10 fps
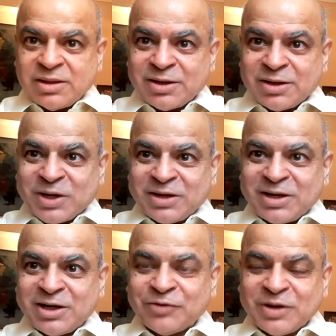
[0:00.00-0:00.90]
That is why
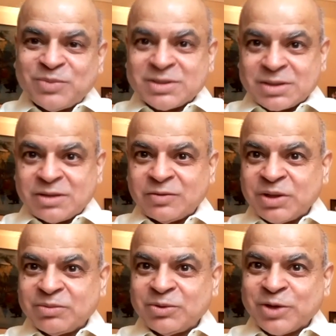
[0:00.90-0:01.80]
95%
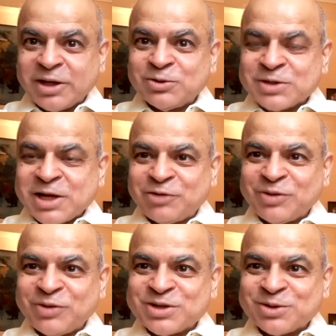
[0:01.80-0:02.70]
you get those
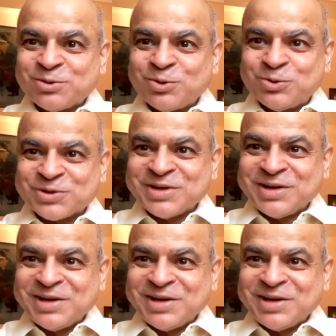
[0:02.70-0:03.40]
95% to lose.